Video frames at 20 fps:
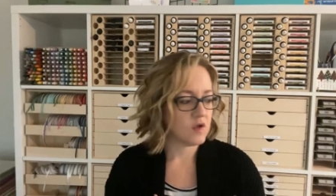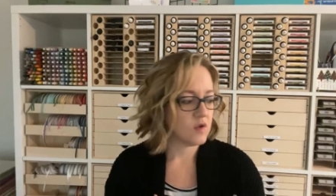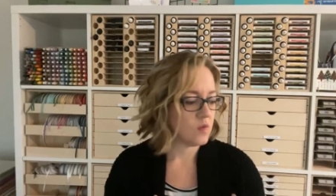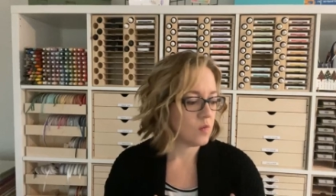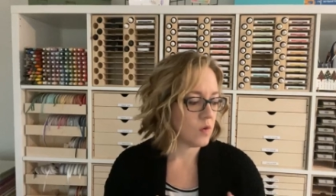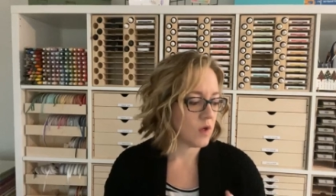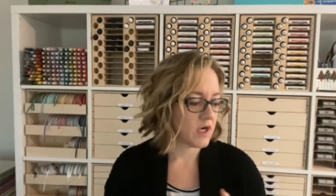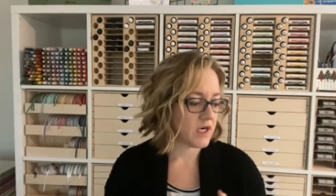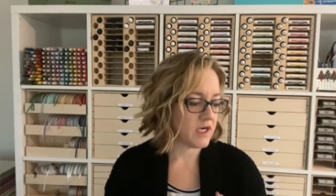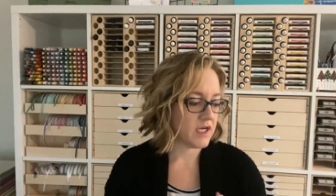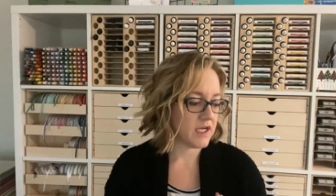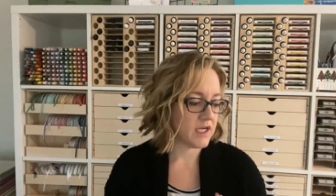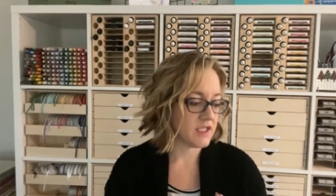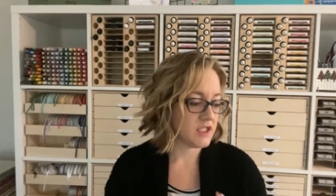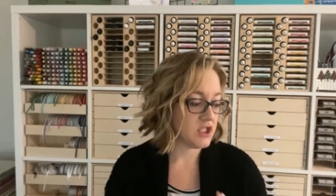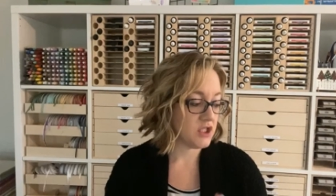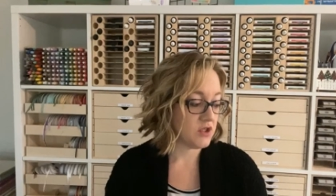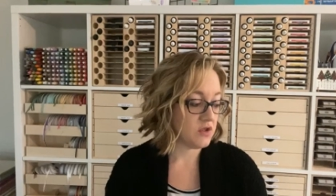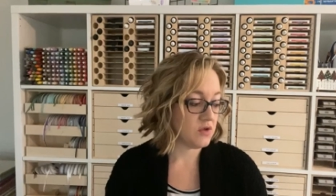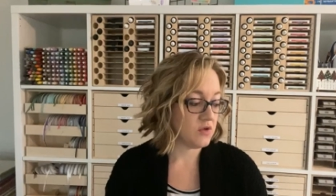We're going to
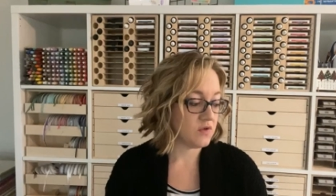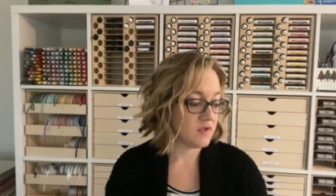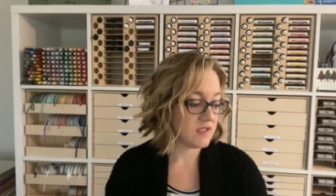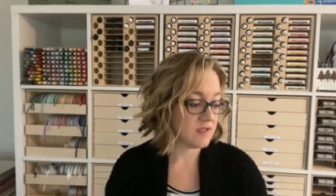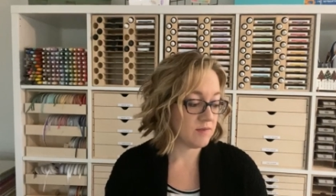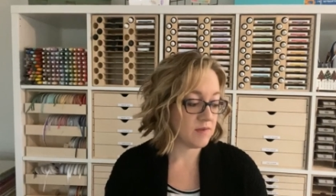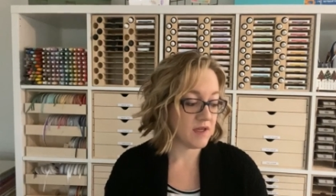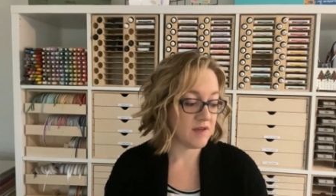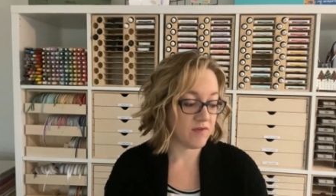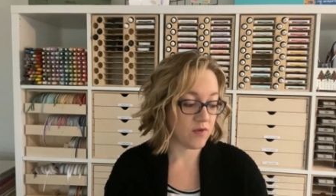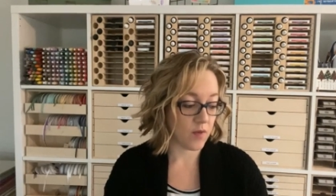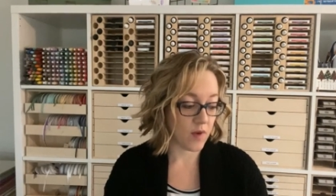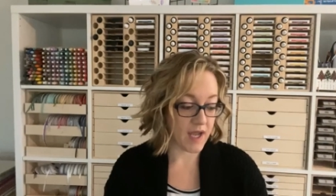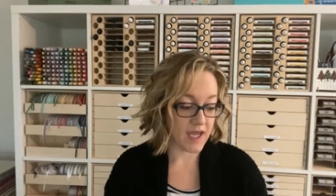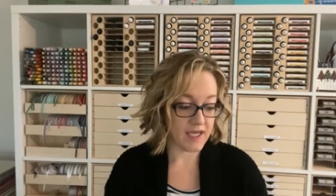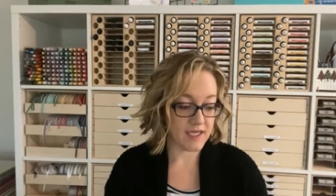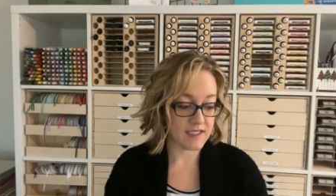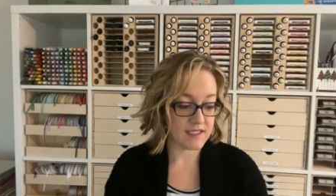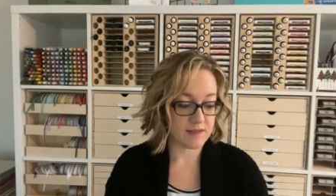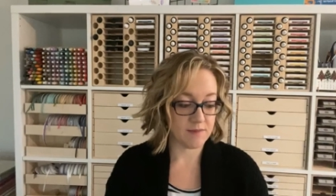do some
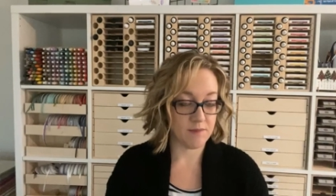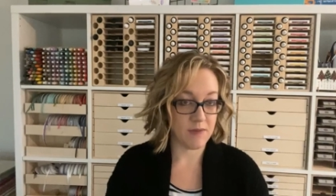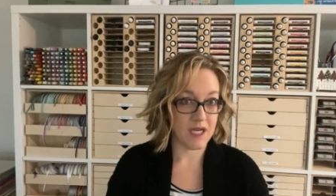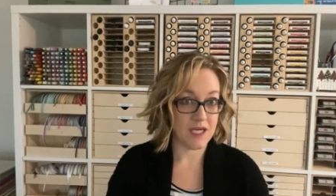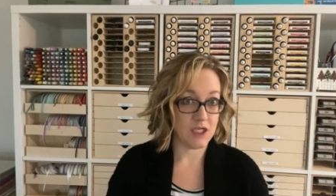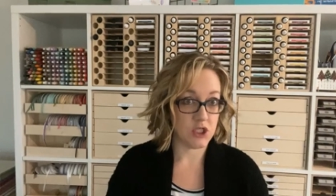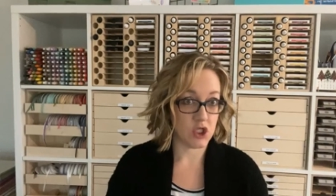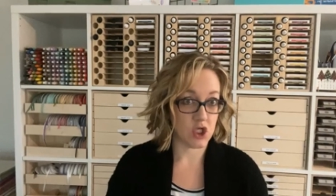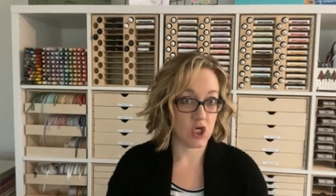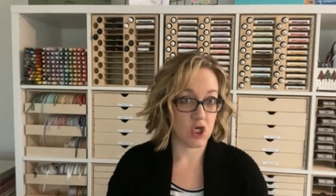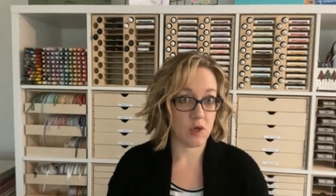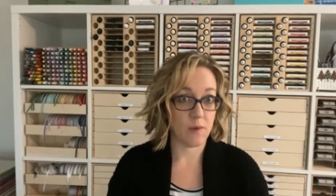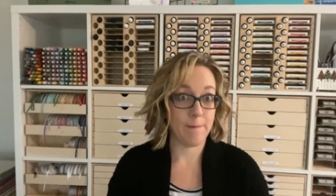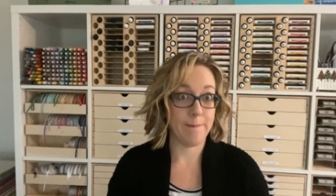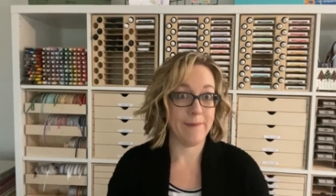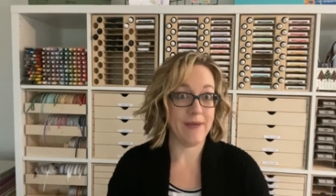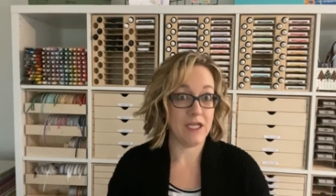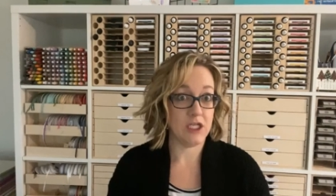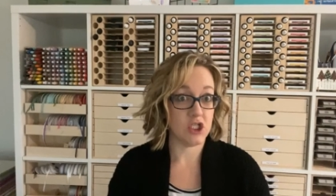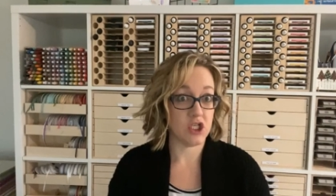giveaways, major,
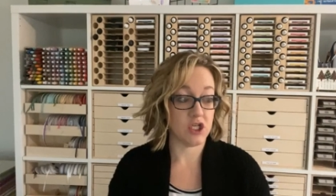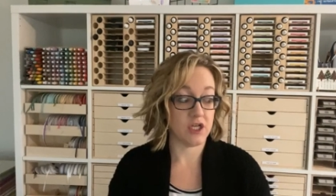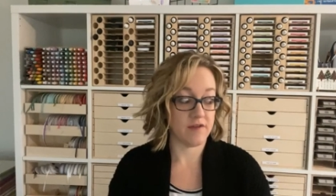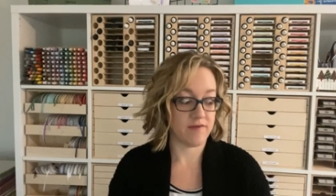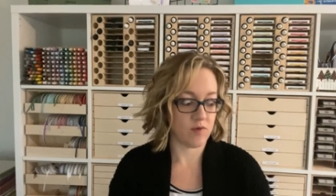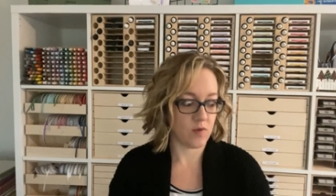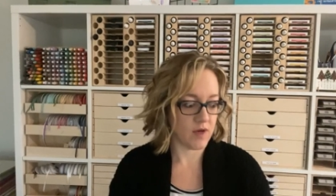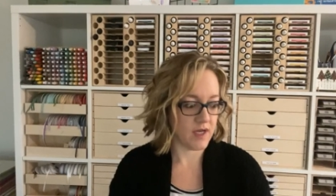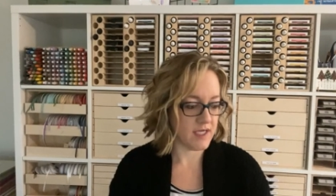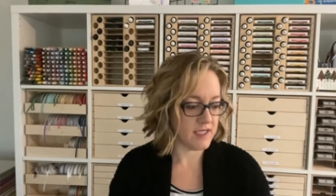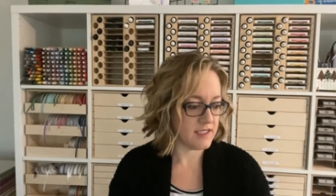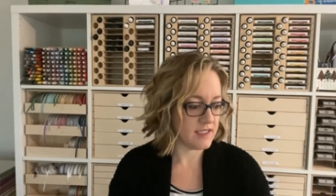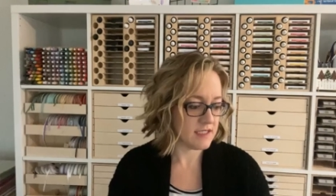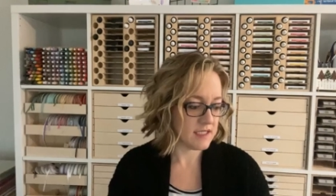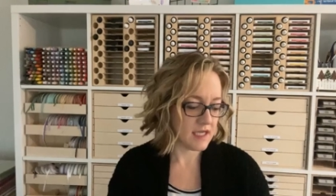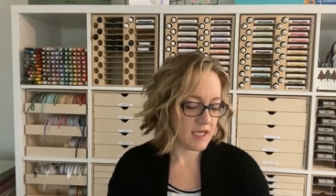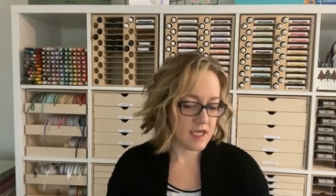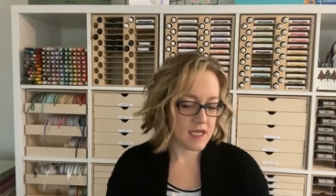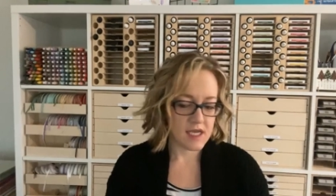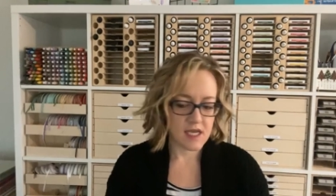major giveaways.
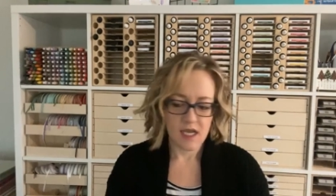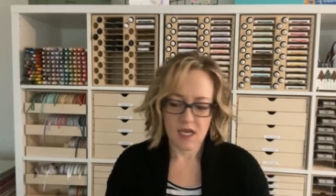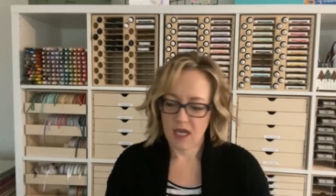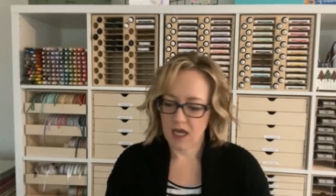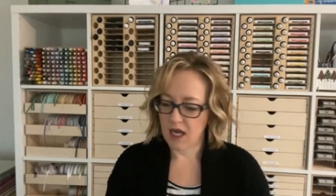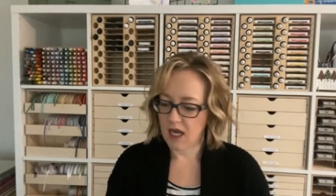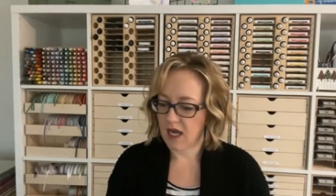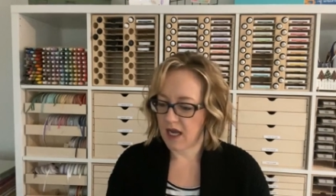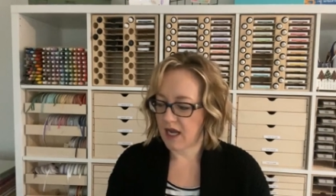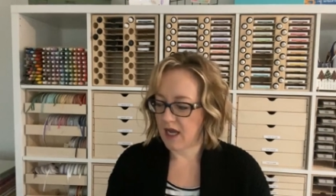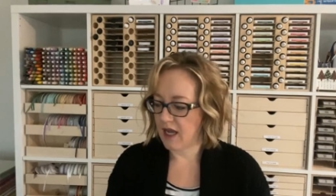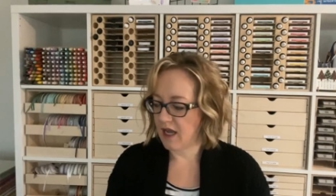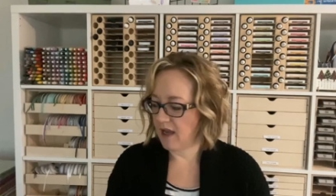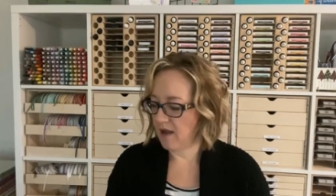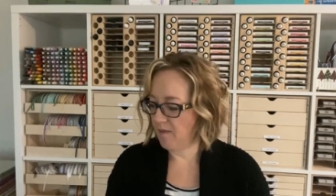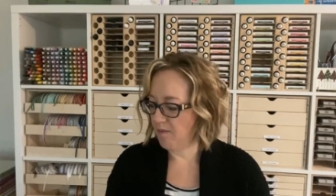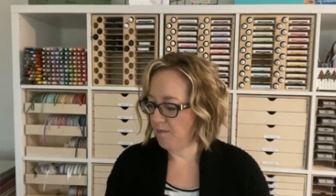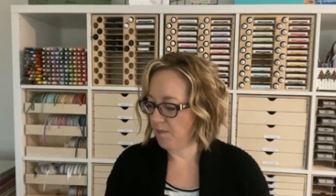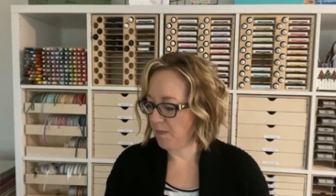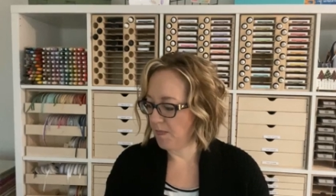
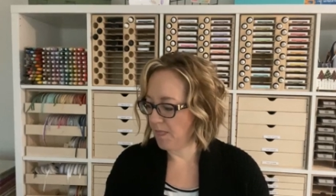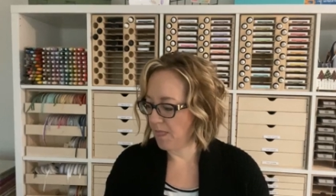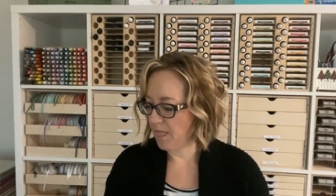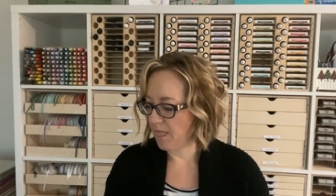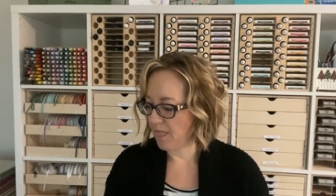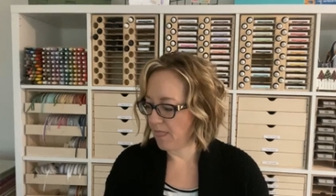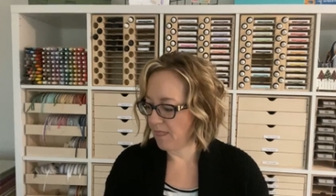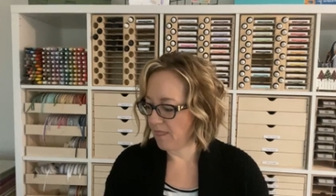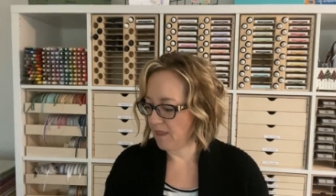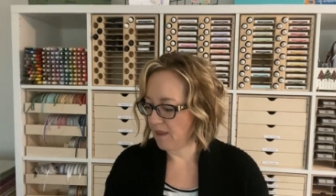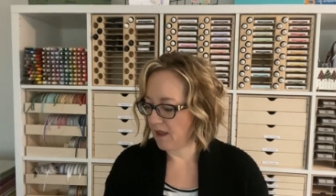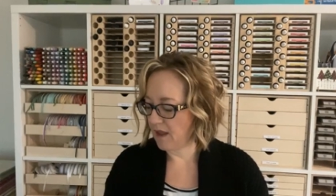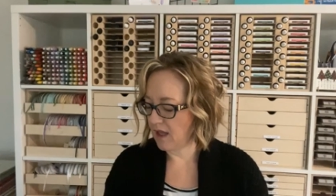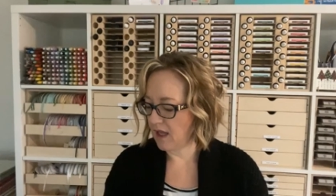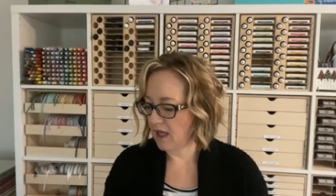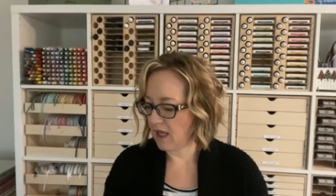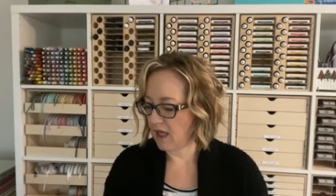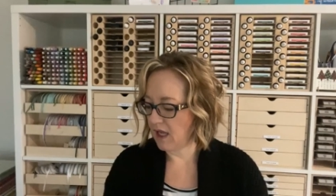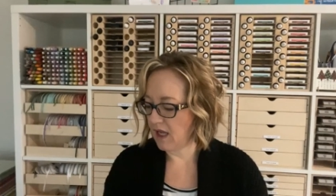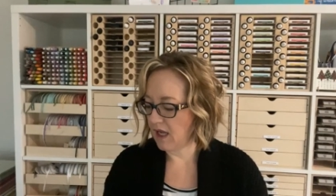Um,
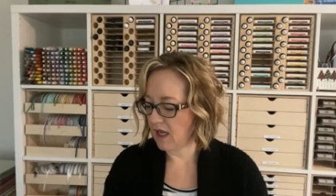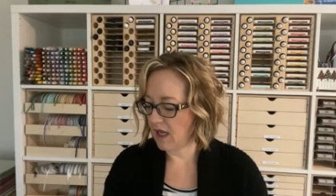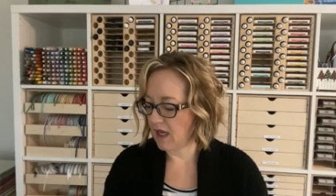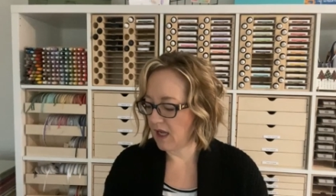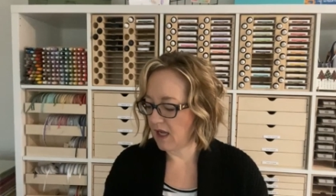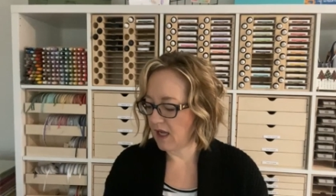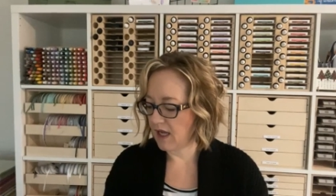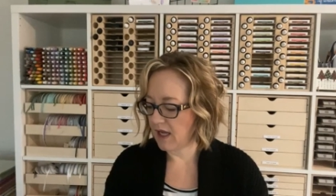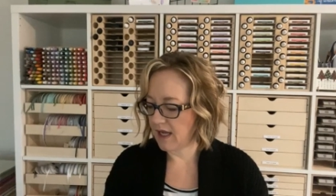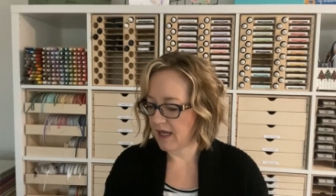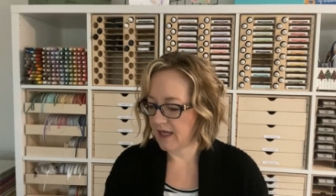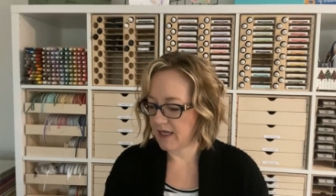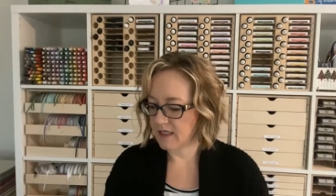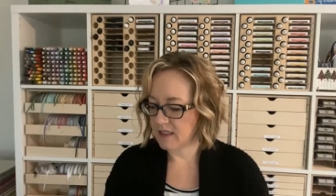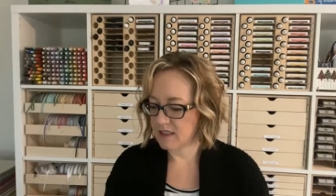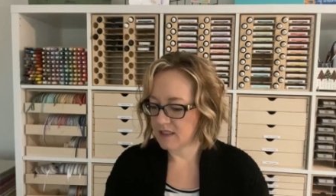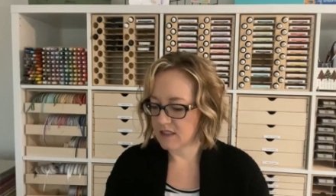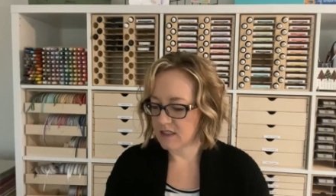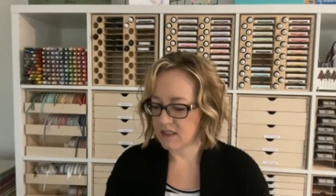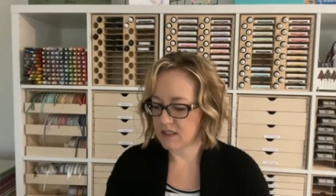
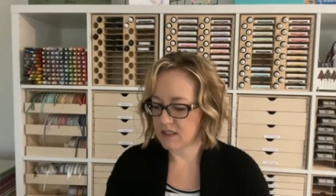and